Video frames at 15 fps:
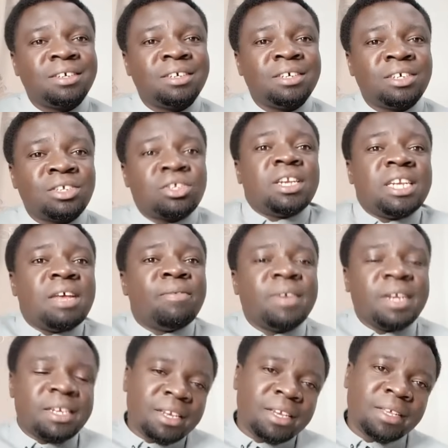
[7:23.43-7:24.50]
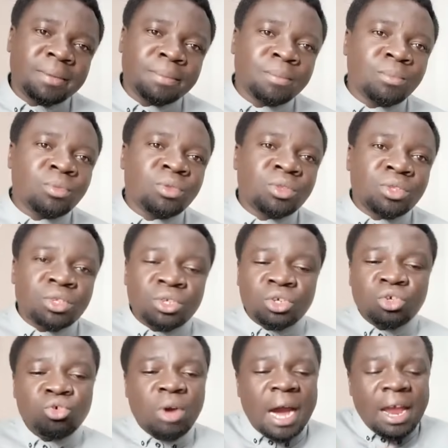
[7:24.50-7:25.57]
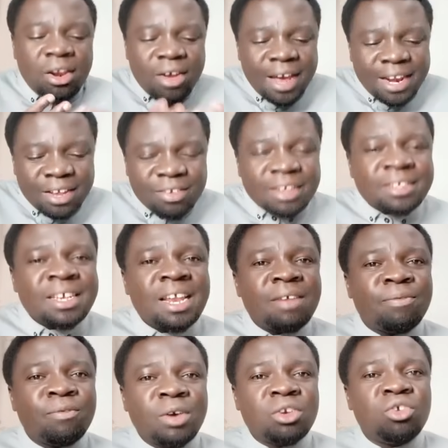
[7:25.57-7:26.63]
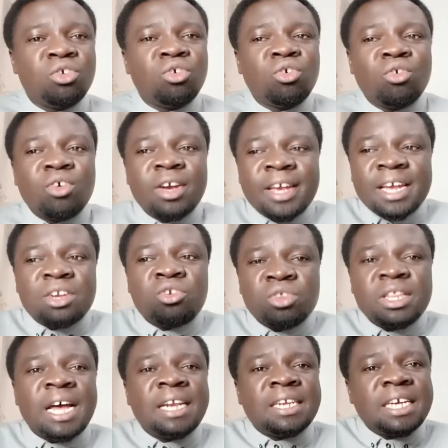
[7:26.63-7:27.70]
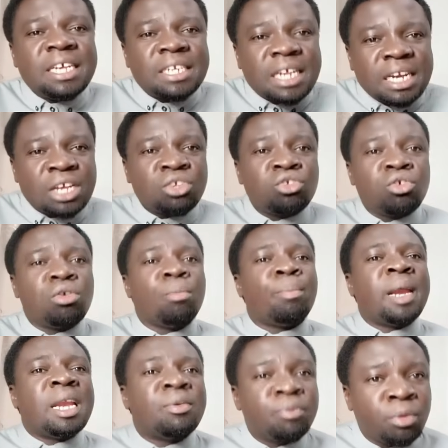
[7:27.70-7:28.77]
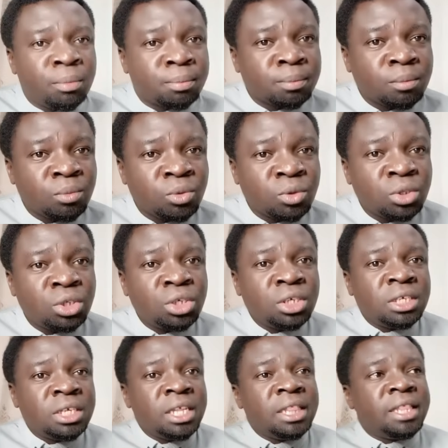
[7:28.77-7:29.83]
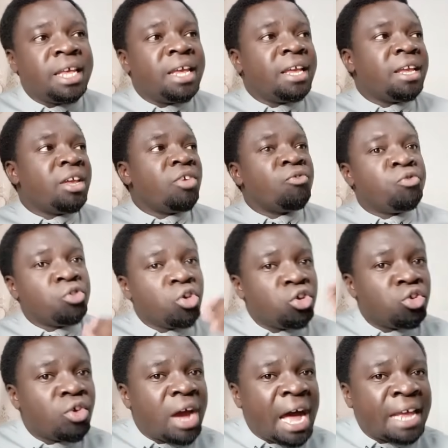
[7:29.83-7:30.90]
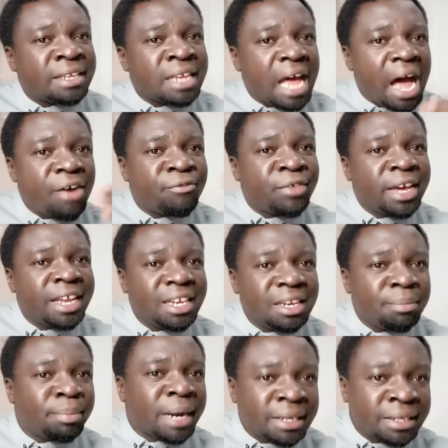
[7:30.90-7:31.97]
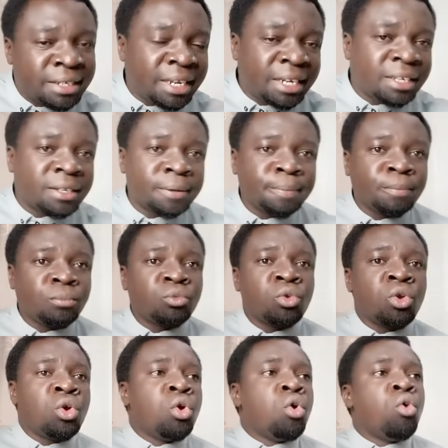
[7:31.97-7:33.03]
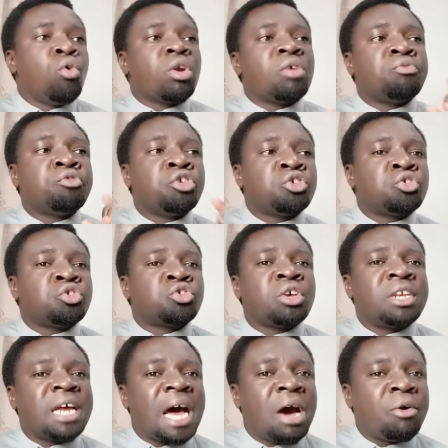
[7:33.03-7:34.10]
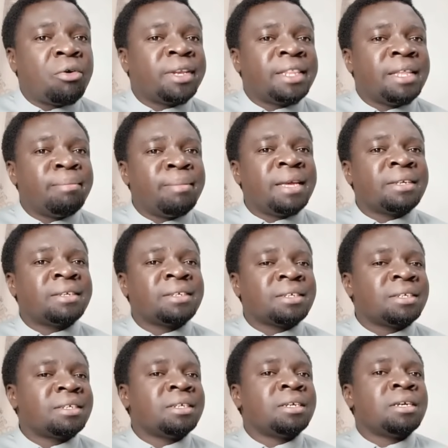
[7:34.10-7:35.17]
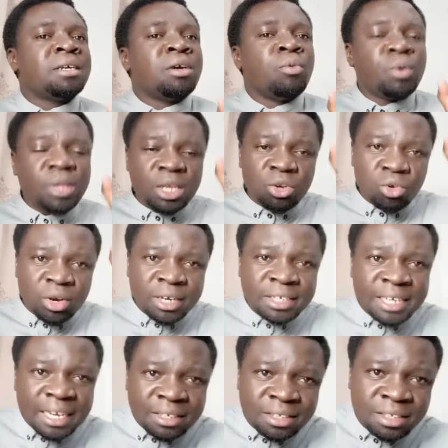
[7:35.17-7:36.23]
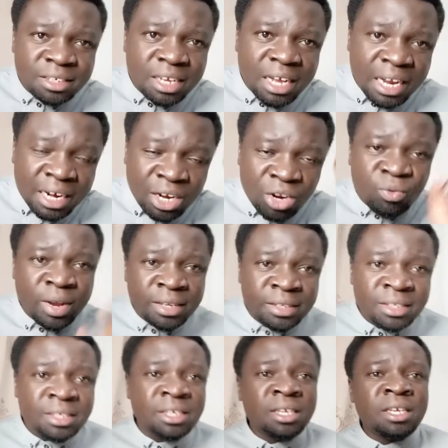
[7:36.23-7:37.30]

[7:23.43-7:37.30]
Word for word: So definitely, you are lowering yourself when you get to that international platform. They view you as a failed president who refused to sort out the mess with the doctor's request